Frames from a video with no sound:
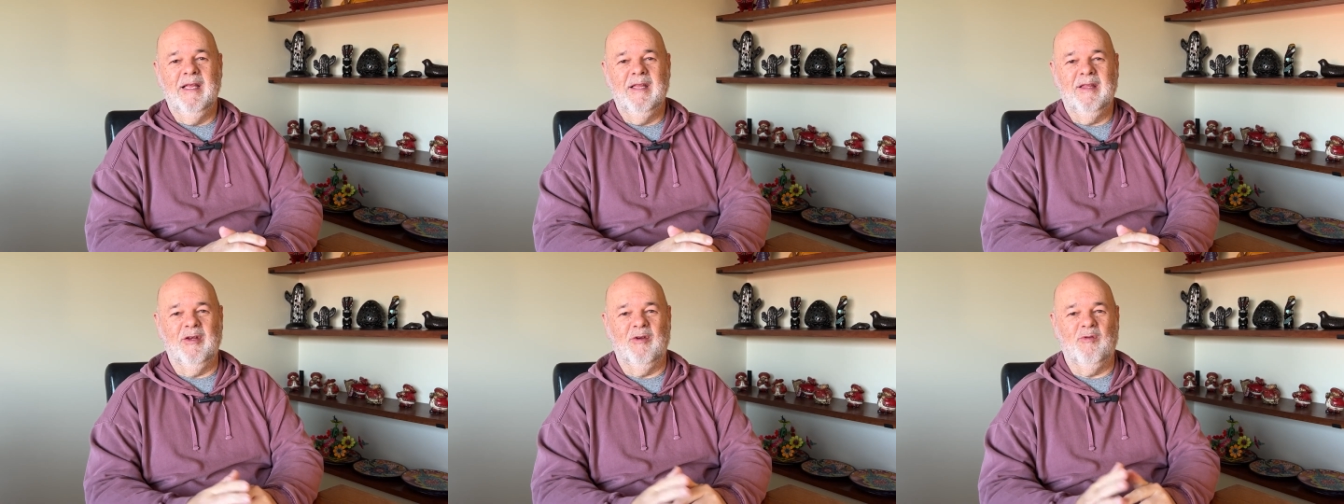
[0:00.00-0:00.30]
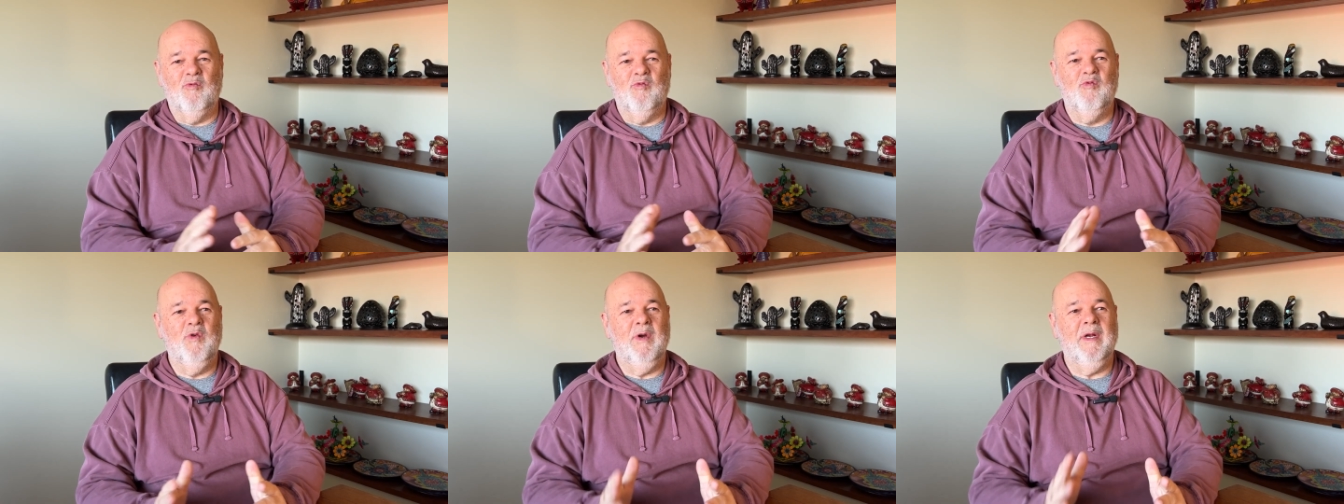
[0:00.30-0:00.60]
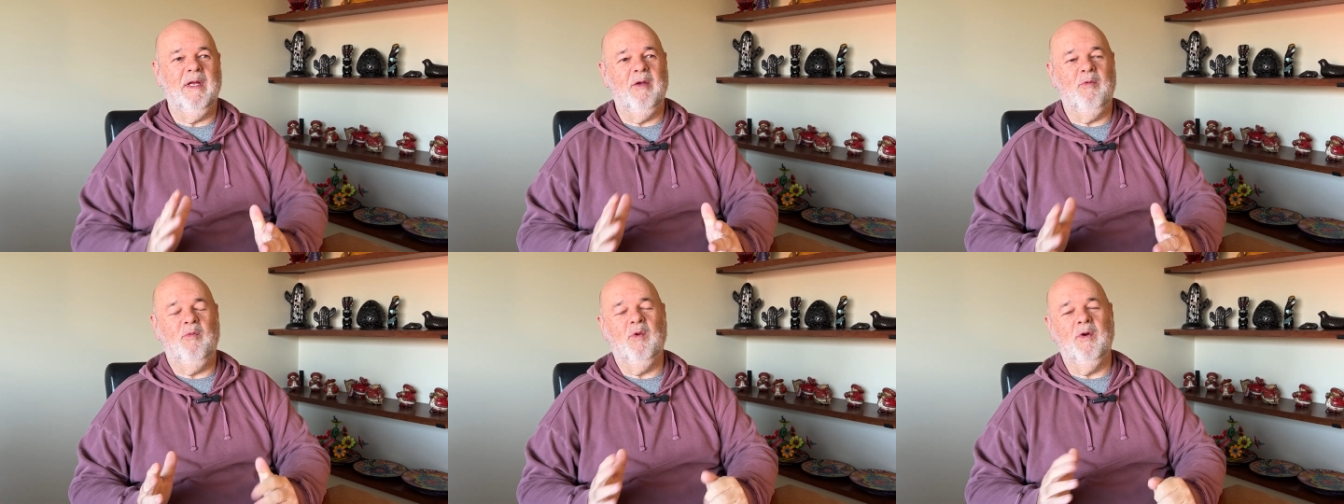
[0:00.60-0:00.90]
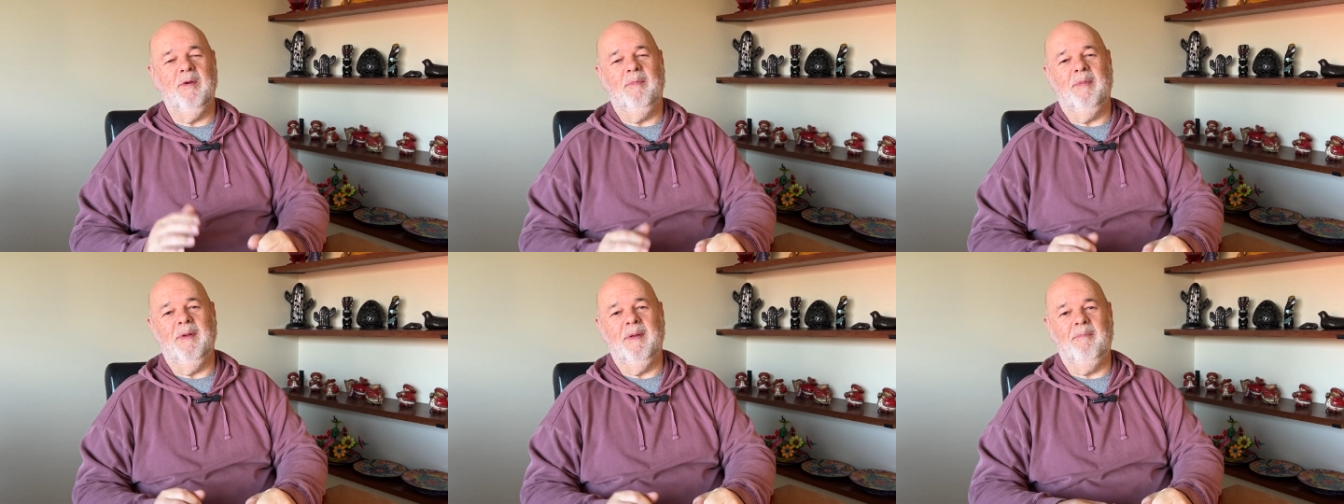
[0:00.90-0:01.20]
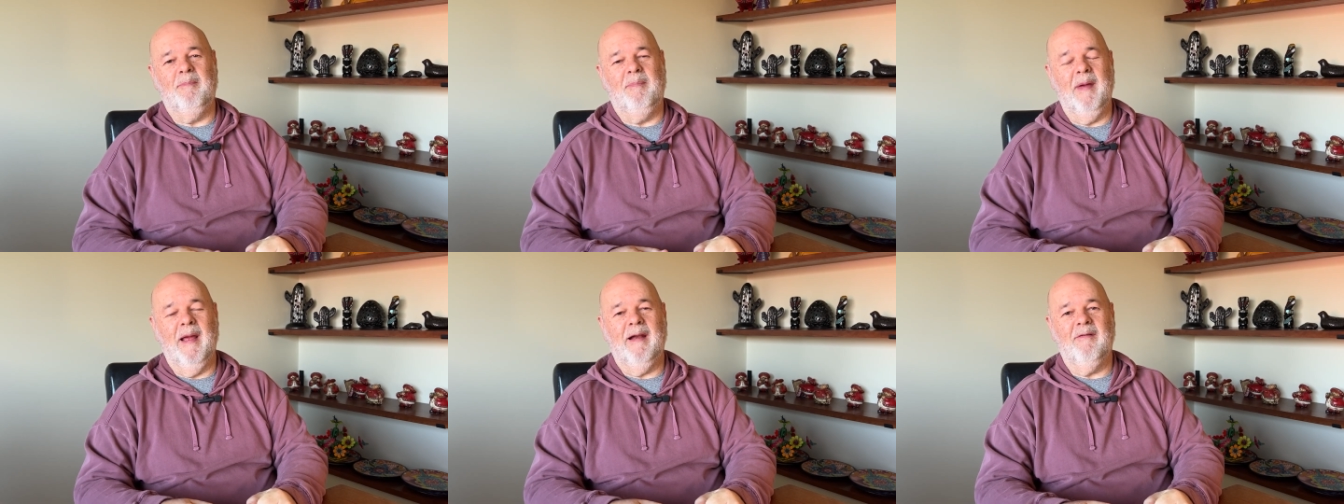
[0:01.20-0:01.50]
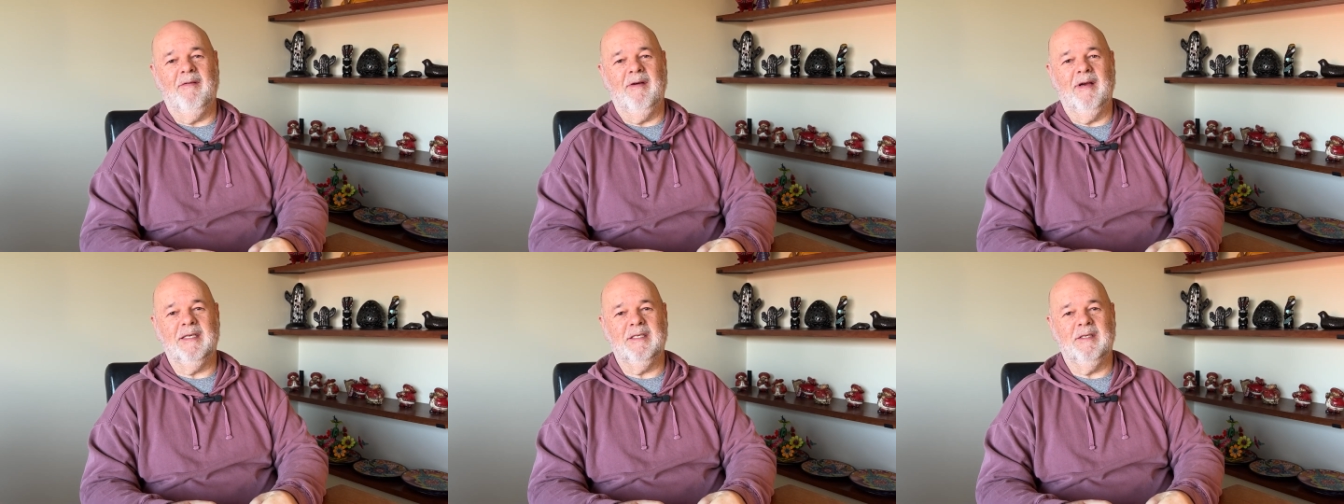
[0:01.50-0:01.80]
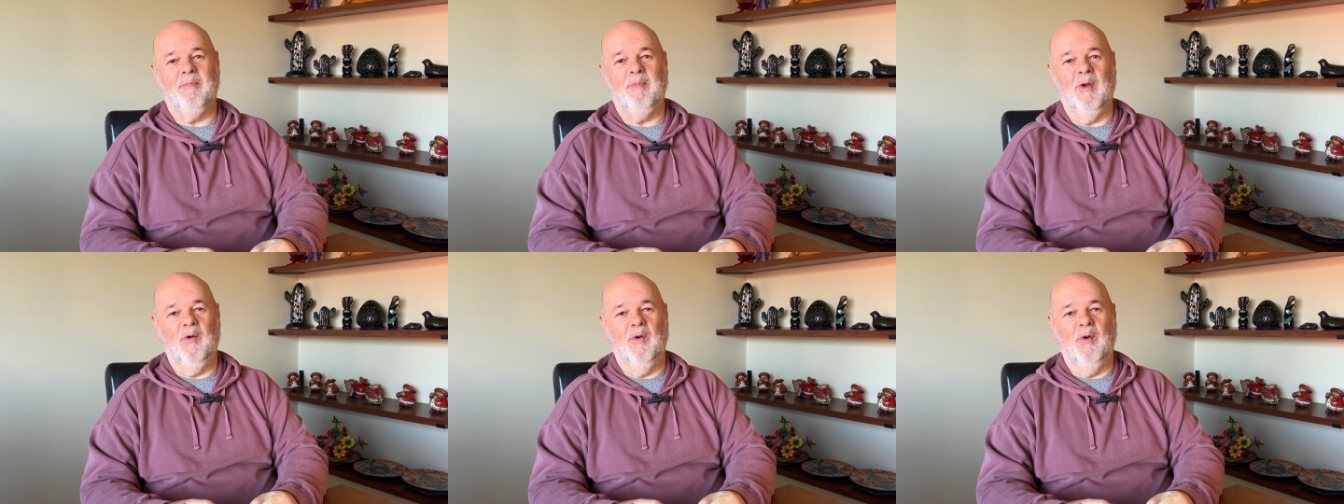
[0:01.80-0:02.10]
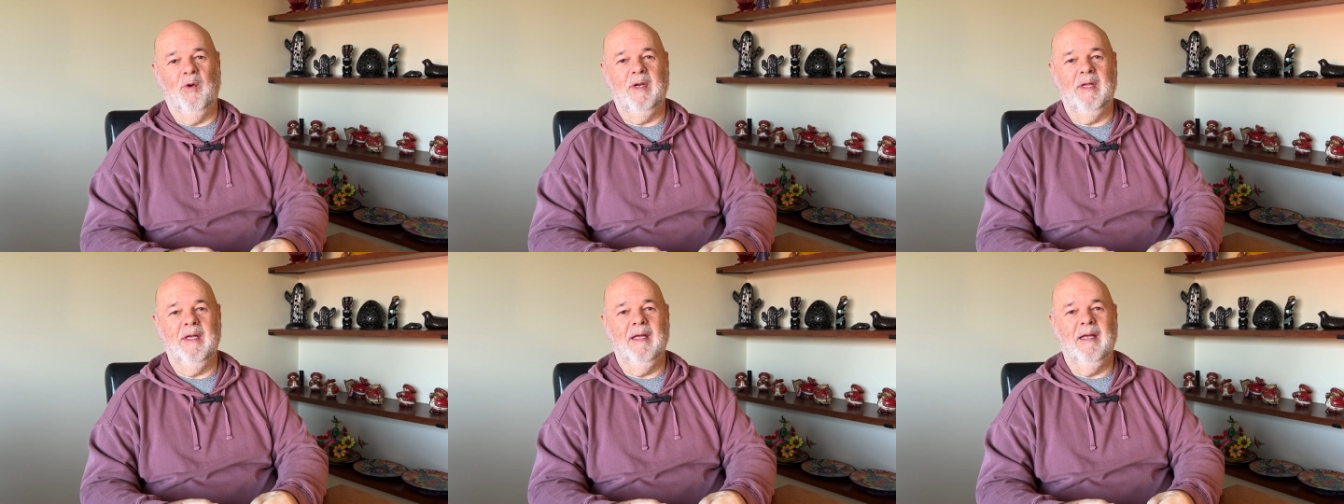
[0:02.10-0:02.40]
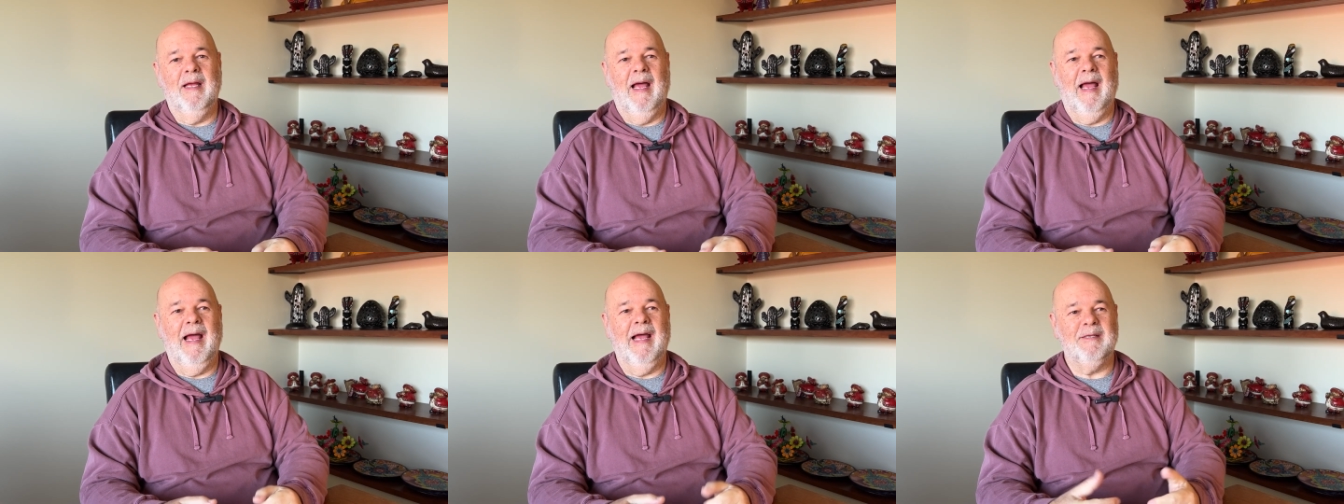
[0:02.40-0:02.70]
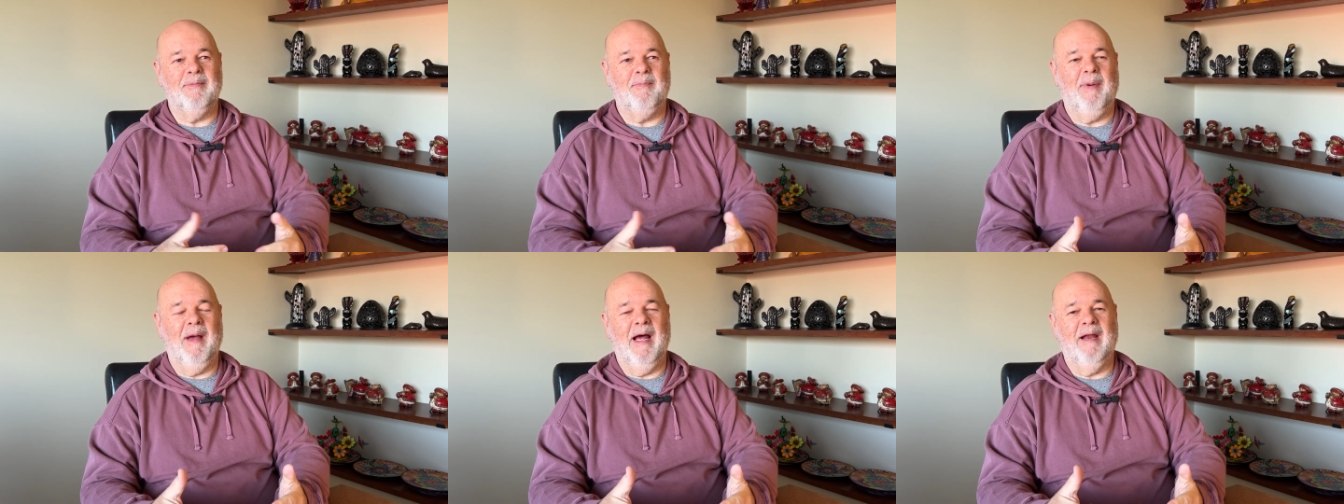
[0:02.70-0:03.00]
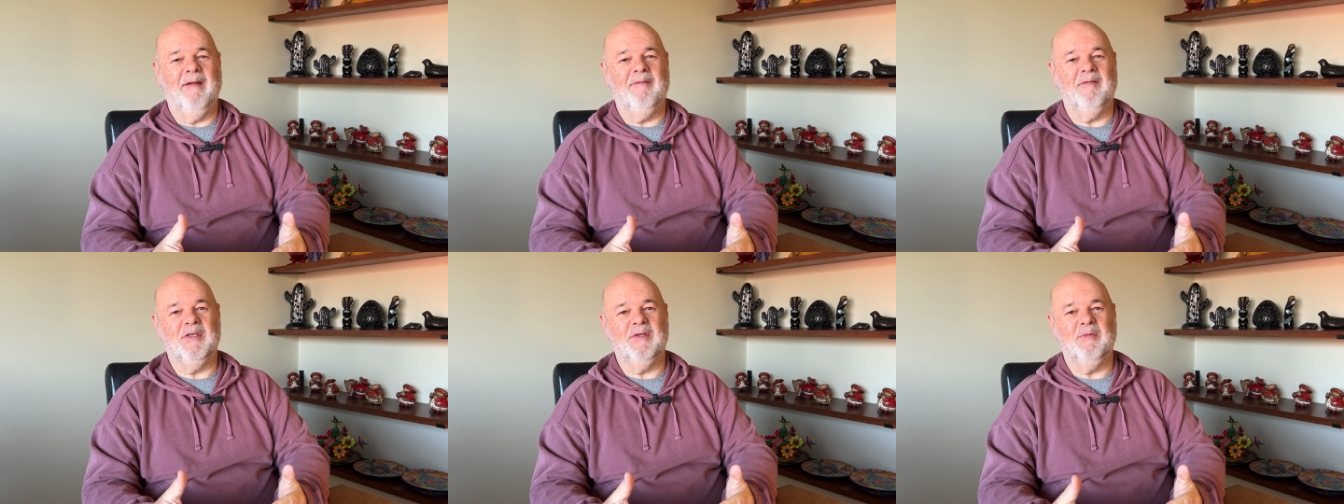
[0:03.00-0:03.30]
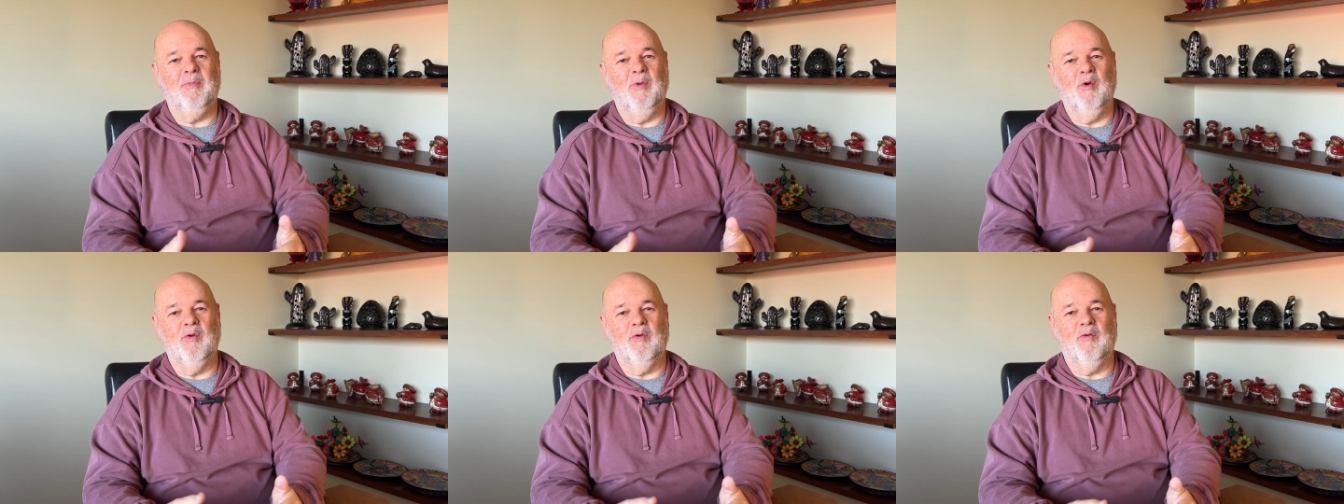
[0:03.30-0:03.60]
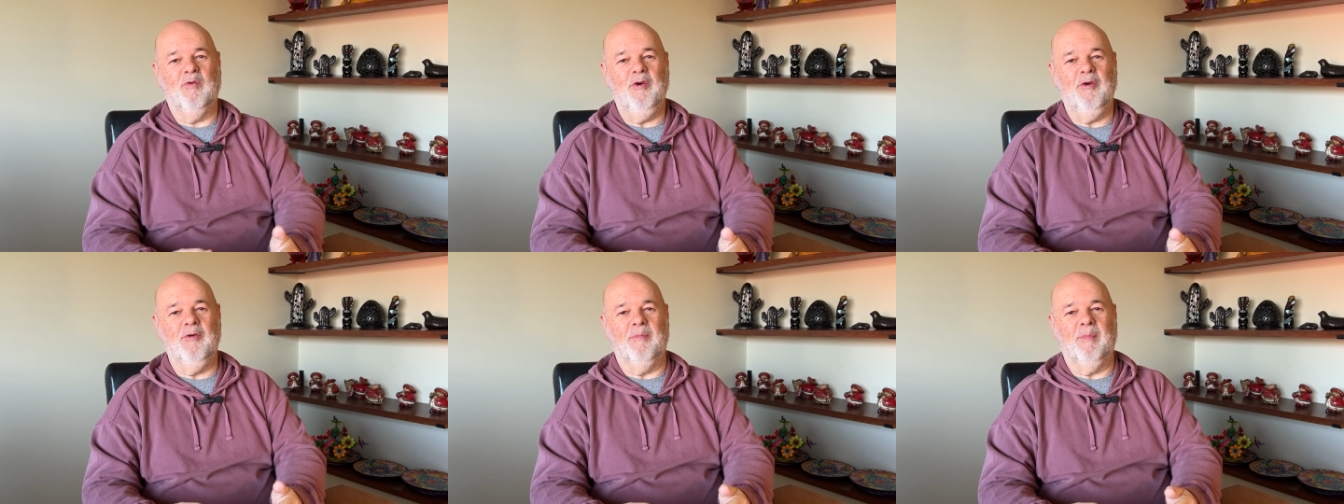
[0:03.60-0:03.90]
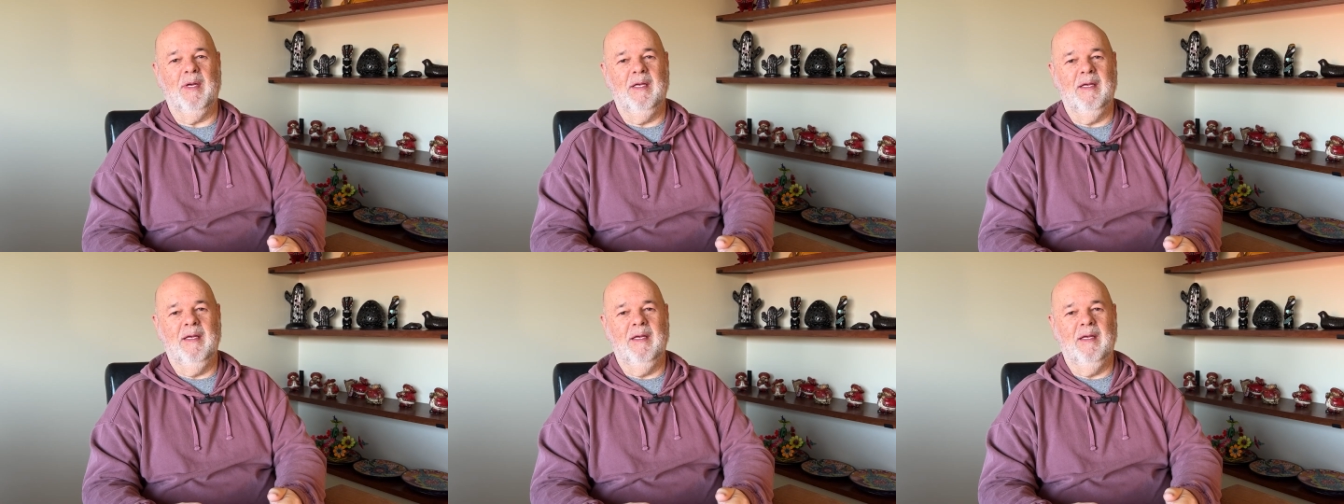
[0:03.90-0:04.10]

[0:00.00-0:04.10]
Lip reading: that really would be better explored as part of a small group.